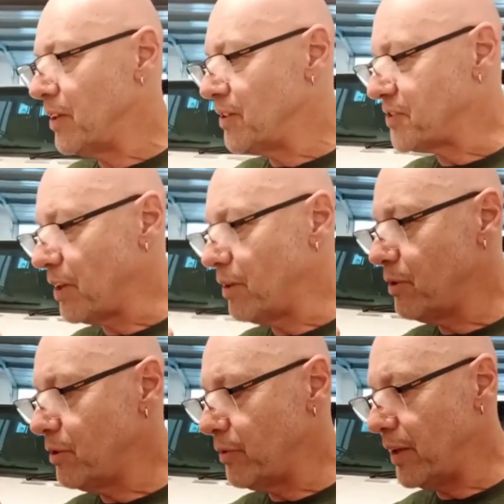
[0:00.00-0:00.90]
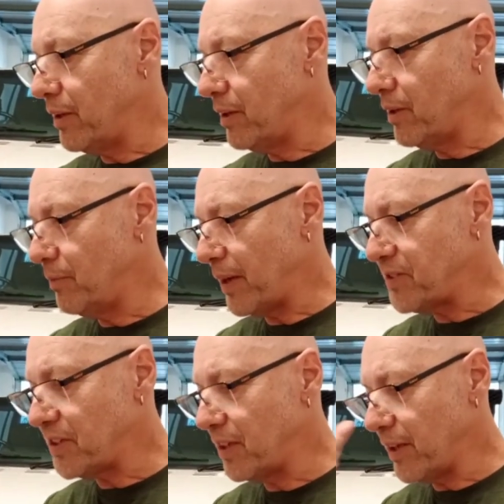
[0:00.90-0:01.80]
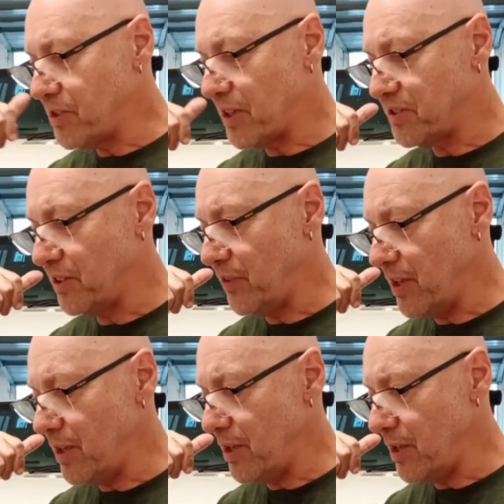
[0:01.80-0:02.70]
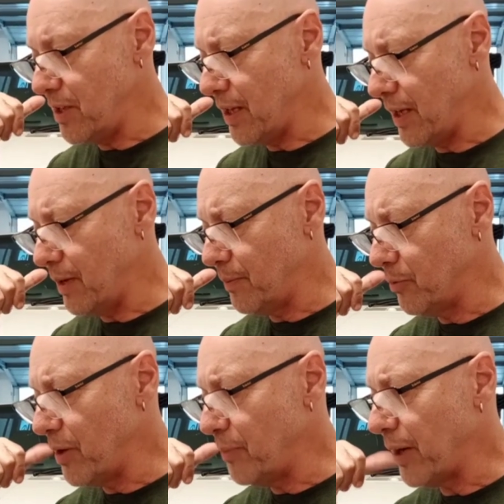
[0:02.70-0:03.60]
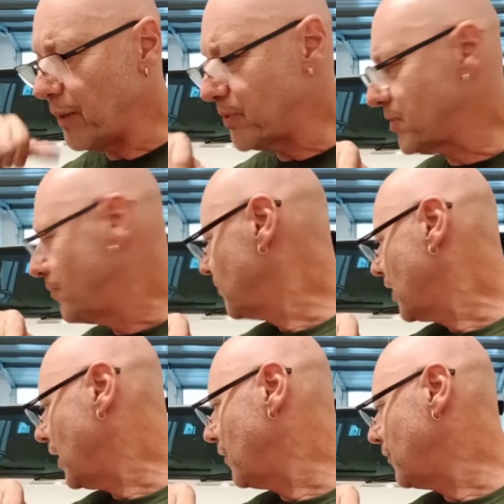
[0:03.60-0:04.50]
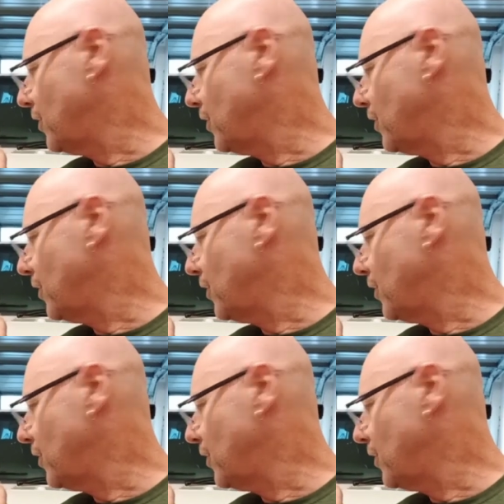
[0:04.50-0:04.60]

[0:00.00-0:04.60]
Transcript: So, and basically adjusted the rear brakes. On